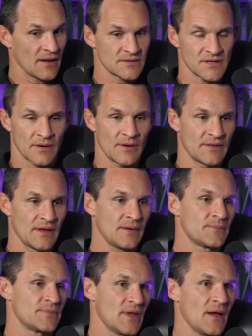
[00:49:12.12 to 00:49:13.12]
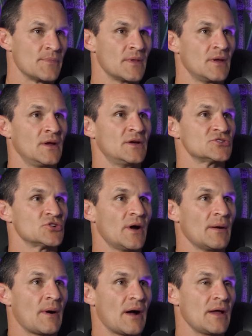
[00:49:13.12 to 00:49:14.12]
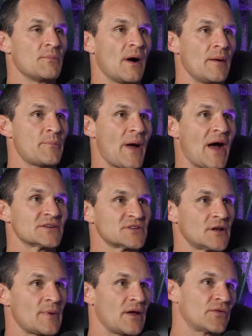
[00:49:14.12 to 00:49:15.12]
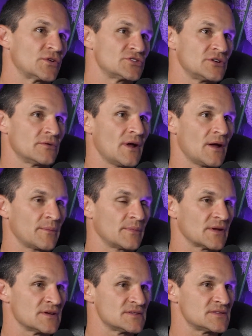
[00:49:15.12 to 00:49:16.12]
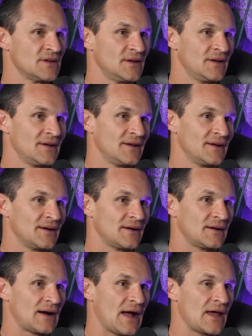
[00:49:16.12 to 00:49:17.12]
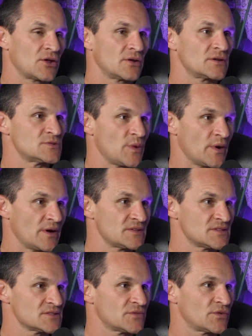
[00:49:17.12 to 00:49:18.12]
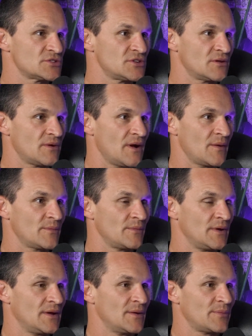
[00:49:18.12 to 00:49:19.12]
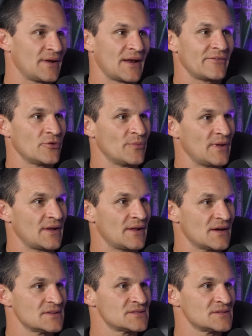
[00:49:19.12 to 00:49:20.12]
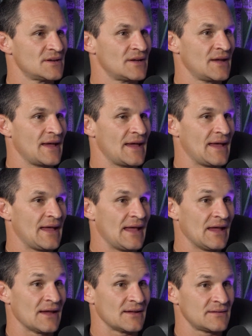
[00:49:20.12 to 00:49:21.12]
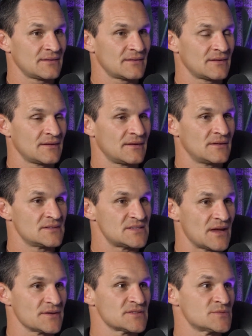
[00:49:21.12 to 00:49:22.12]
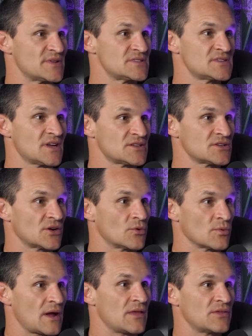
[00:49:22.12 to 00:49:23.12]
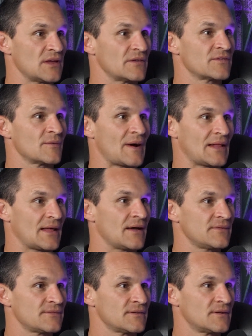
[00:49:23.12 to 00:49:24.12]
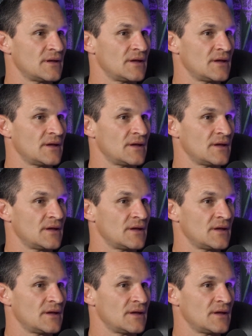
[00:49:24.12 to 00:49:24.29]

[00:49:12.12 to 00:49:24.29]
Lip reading: I can talk about that. Yeah. So I'm passionate about the first-year rep because I had a good experience as a first-year rep, but not everybody does. Yeah. And sales has been such a great thing for my life